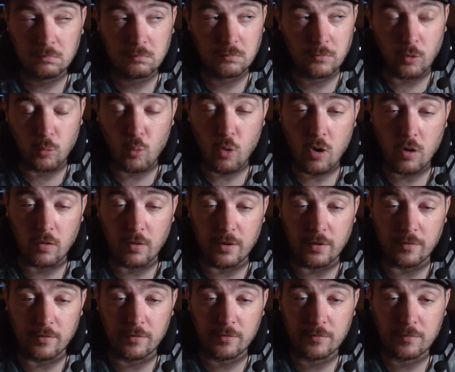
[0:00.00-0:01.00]
the
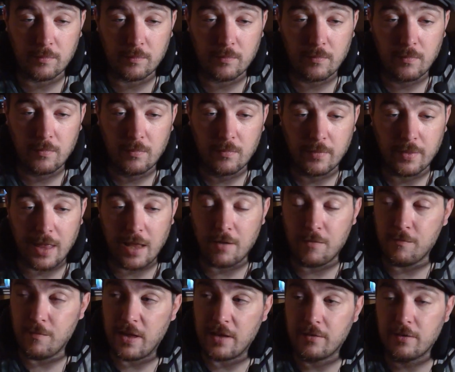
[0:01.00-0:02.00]
Warrens, that
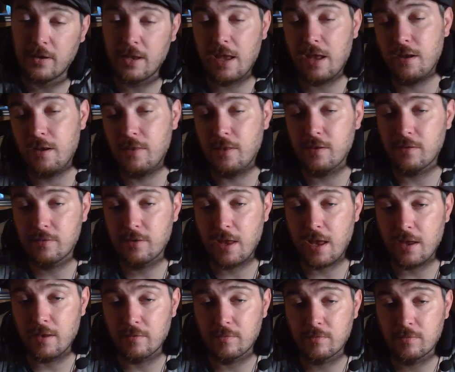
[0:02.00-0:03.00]
investigated this
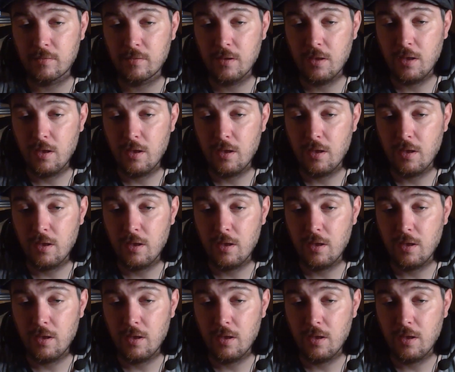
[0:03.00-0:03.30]
case